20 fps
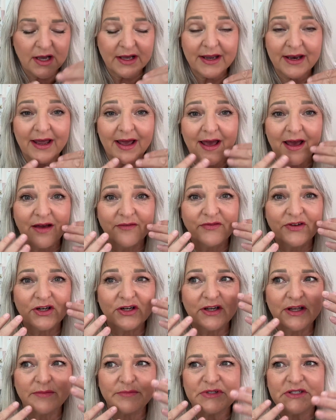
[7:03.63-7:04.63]
going to have your
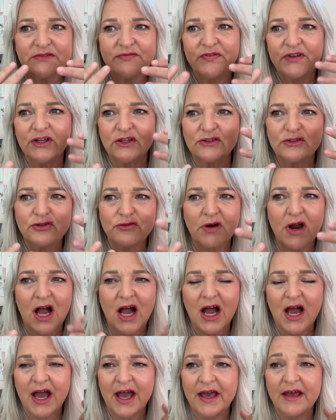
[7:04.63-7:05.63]
lips feel
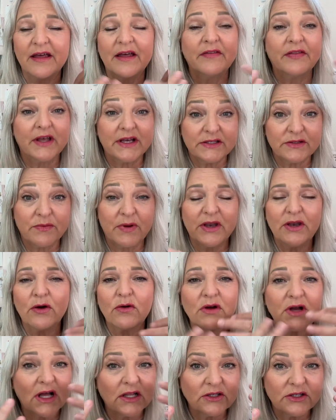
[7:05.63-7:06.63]
dry, and that's why no
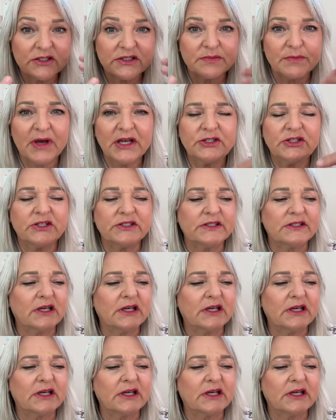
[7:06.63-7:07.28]
color smudges.